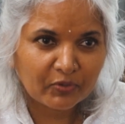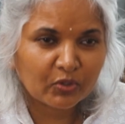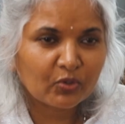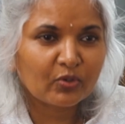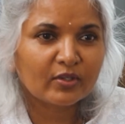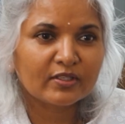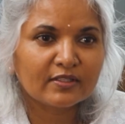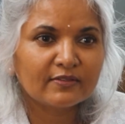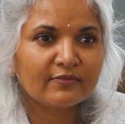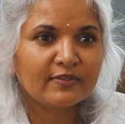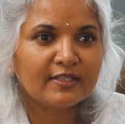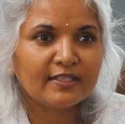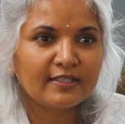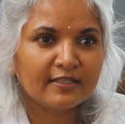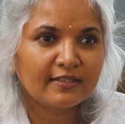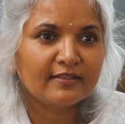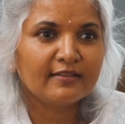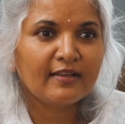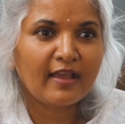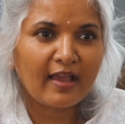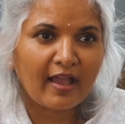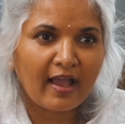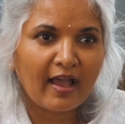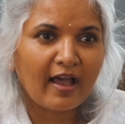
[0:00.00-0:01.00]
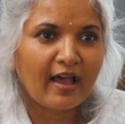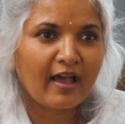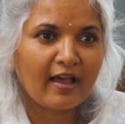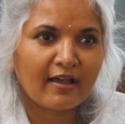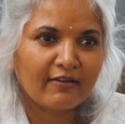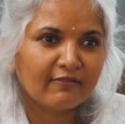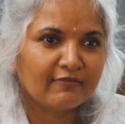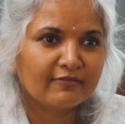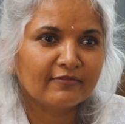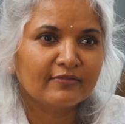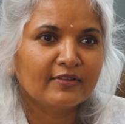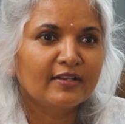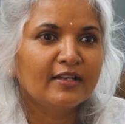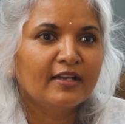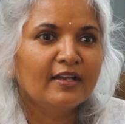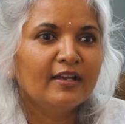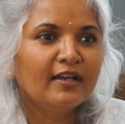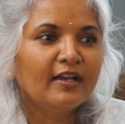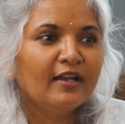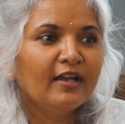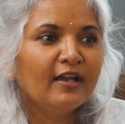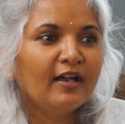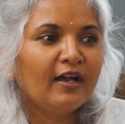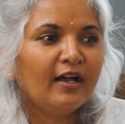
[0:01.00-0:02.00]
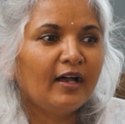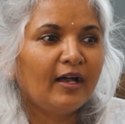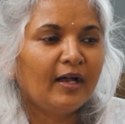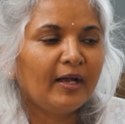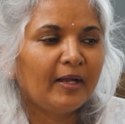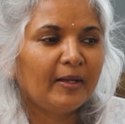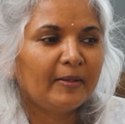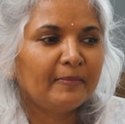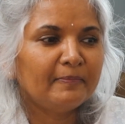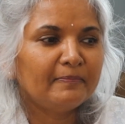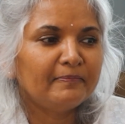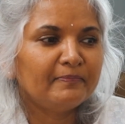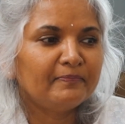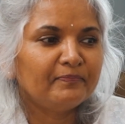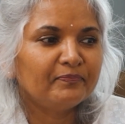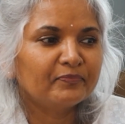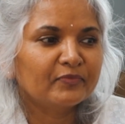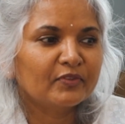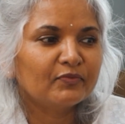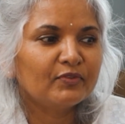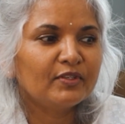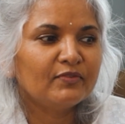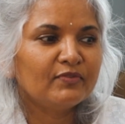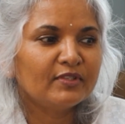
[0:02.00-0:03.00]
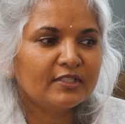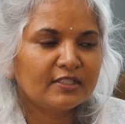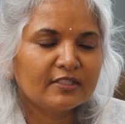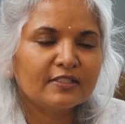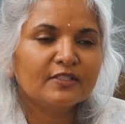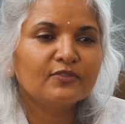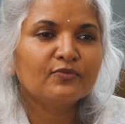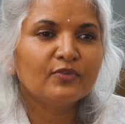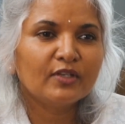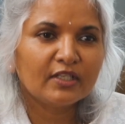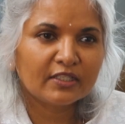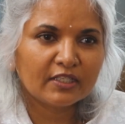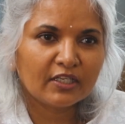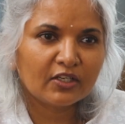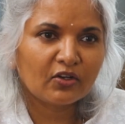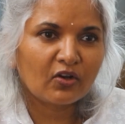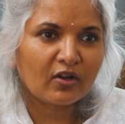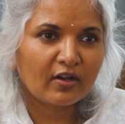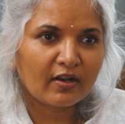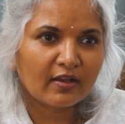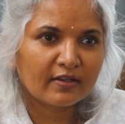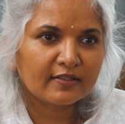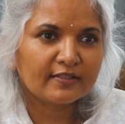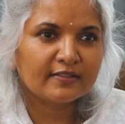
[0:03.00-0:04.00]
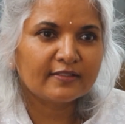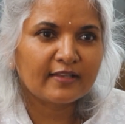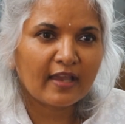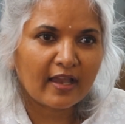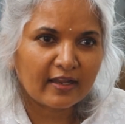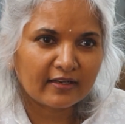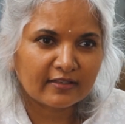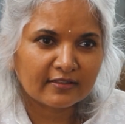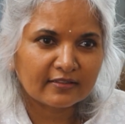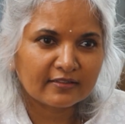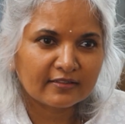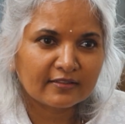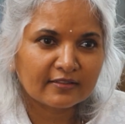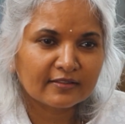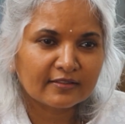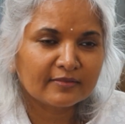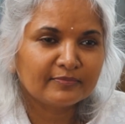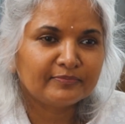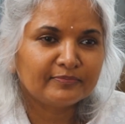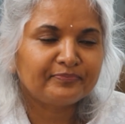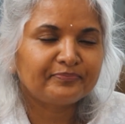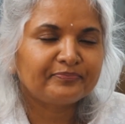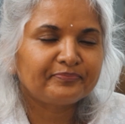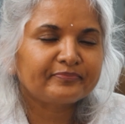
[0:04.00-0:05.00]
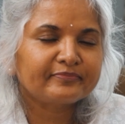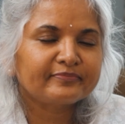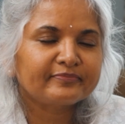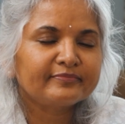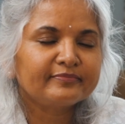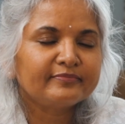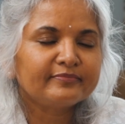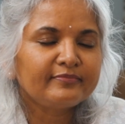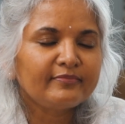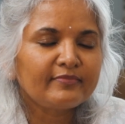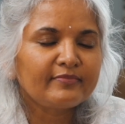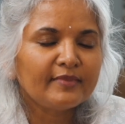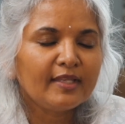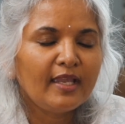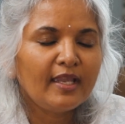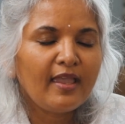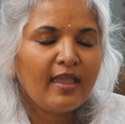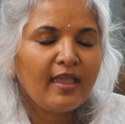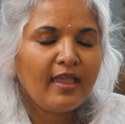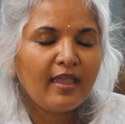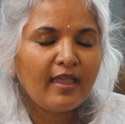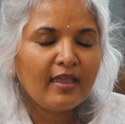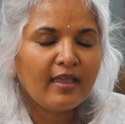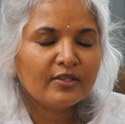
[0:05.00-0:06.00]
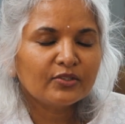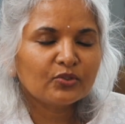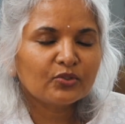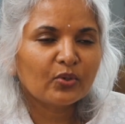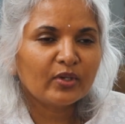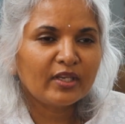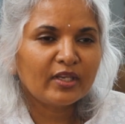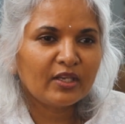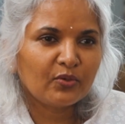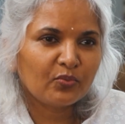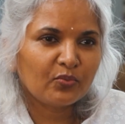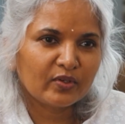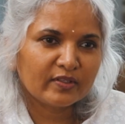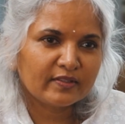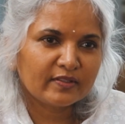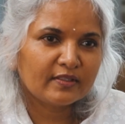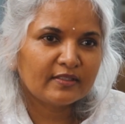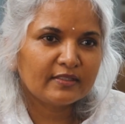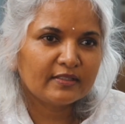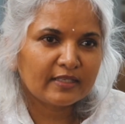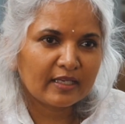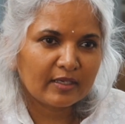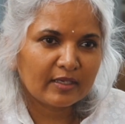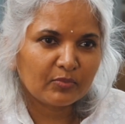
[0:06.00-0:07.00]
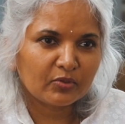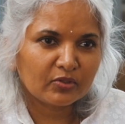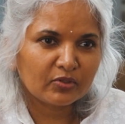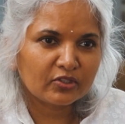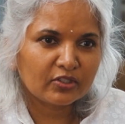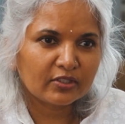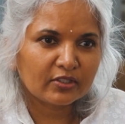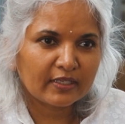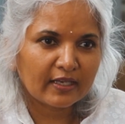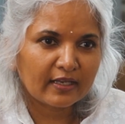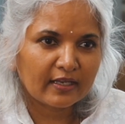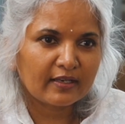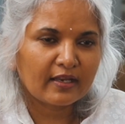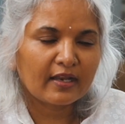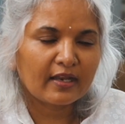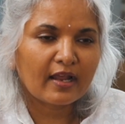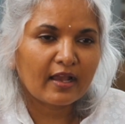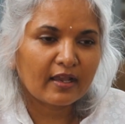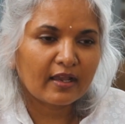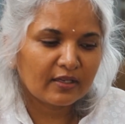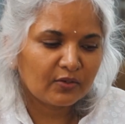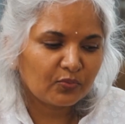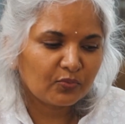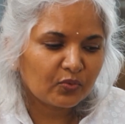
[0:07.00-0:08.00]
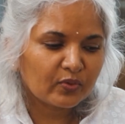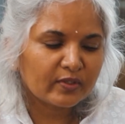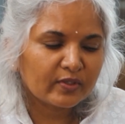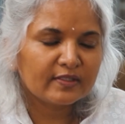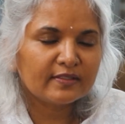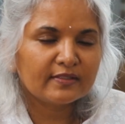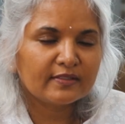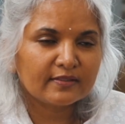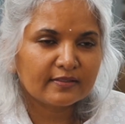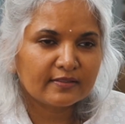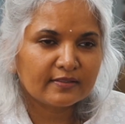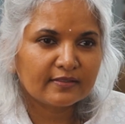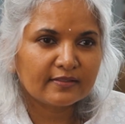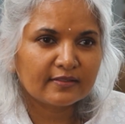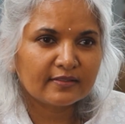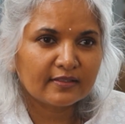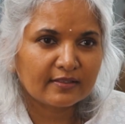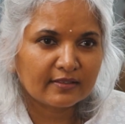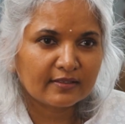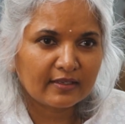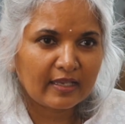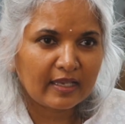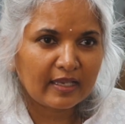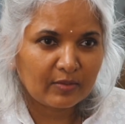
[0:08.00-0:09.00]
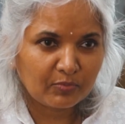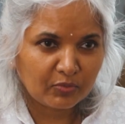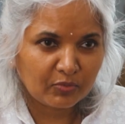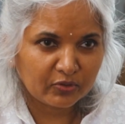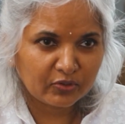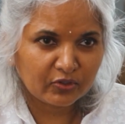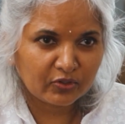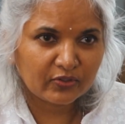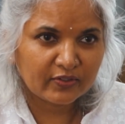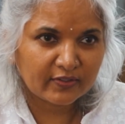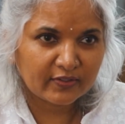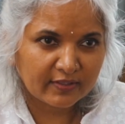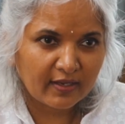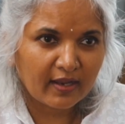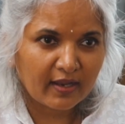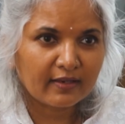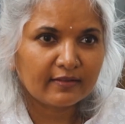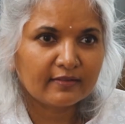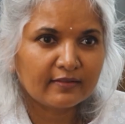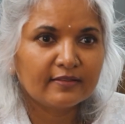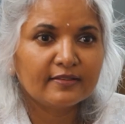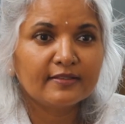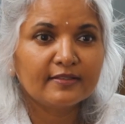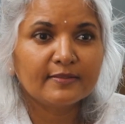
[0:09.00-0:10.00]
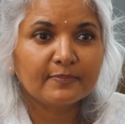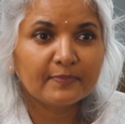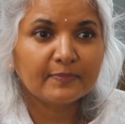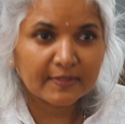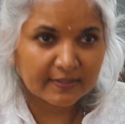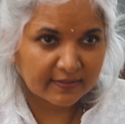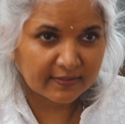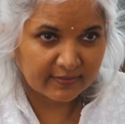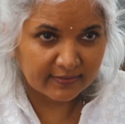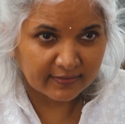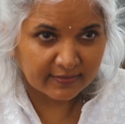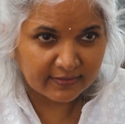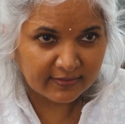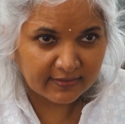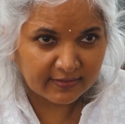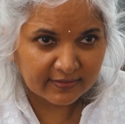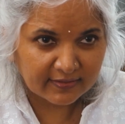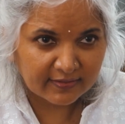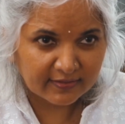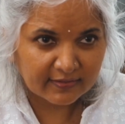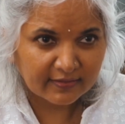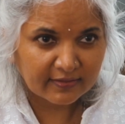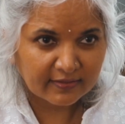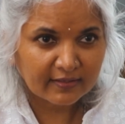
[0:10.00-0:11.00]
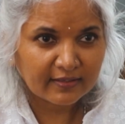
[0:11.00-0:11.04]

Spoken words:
because we didn't have, we were just working on our status. So he wasn't able to get, and I was able to start this business.